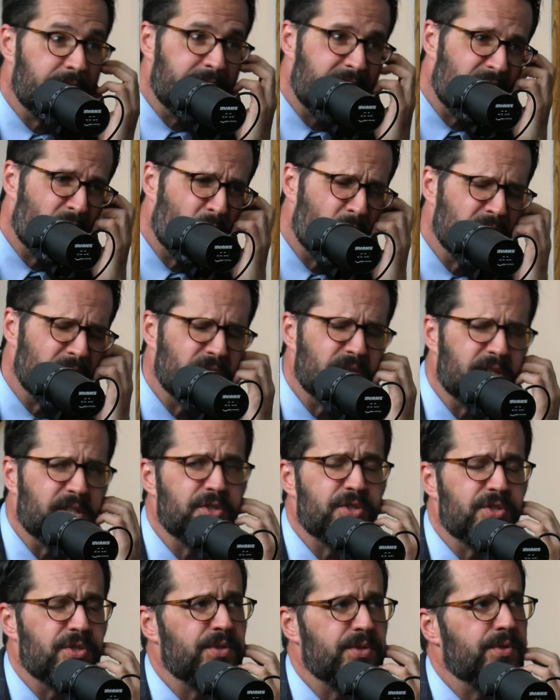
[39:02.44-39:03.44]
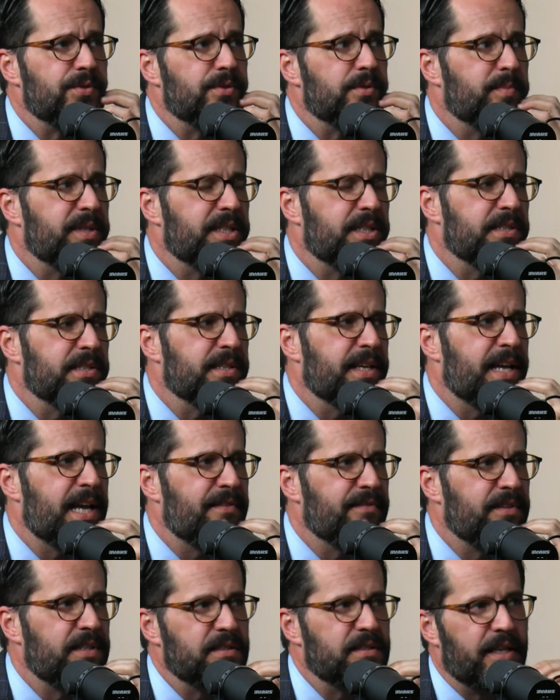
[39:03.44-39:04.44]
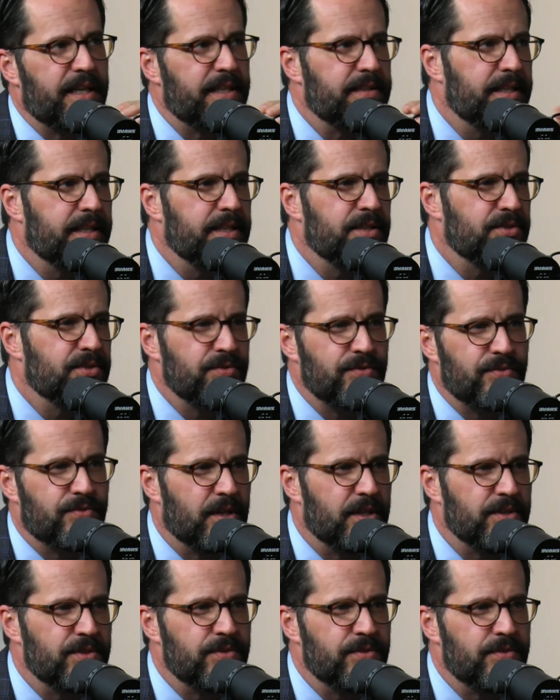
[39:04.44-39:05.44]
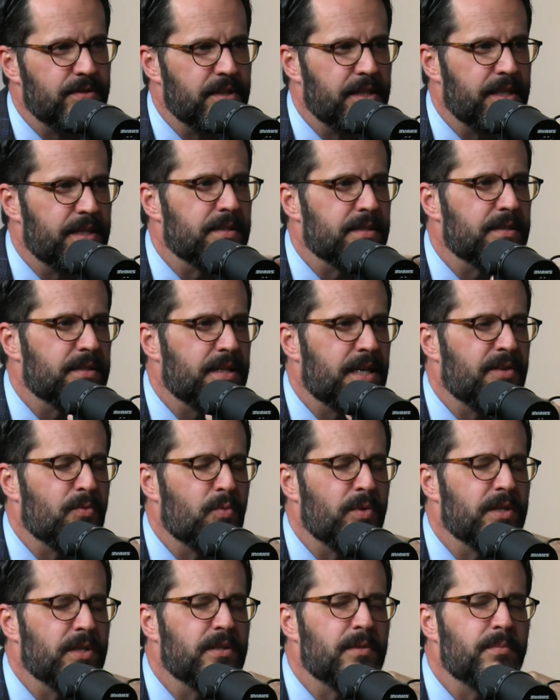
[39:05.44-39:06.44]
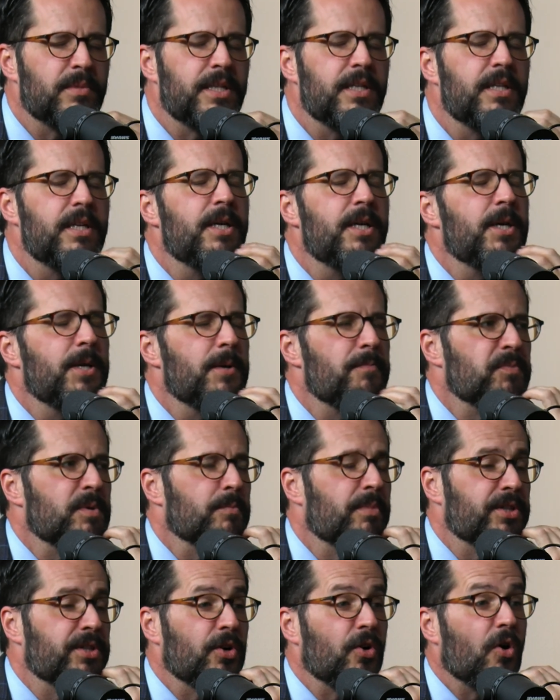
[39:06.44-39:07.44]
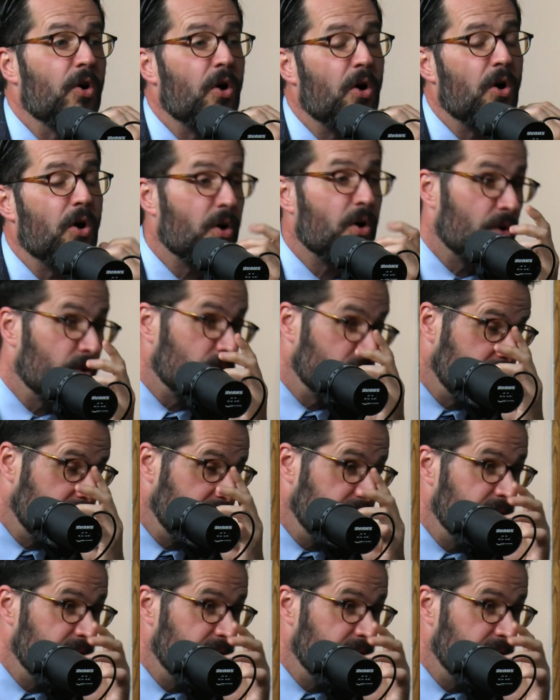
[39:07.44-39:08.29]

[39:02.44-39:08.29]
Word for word: Now they hmm. got weird looking shoes because they have these like tennis shoe, dress shoes things. Right. It's kind of weird to me, but they're all